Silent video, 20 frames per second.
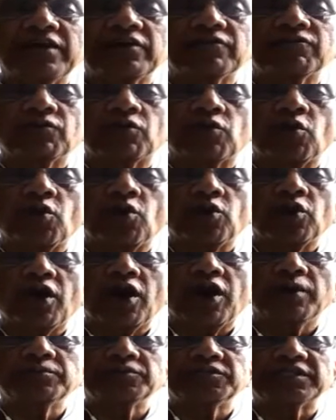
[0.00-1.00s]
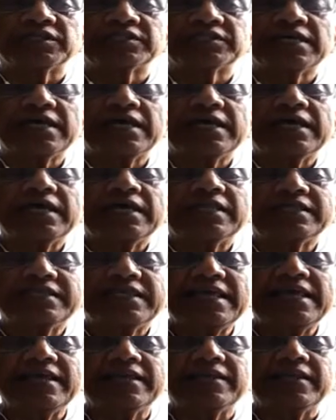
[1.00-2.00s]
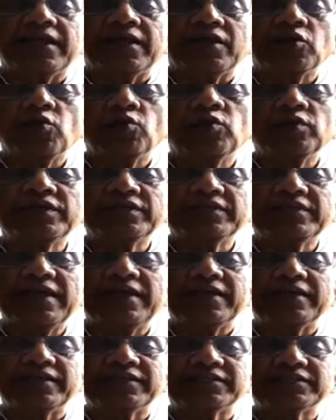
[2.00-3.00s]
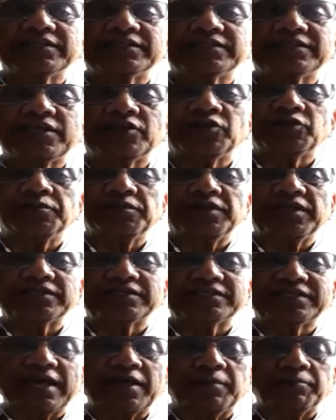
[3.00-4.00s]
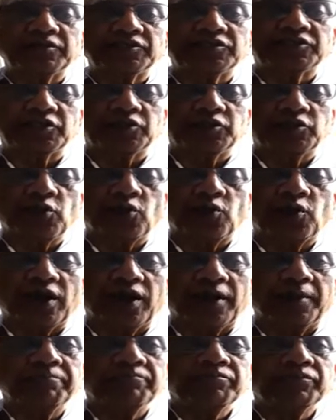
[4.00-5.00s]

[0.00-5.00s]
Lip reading: for all objects, then and only then is it said to be established in yoga.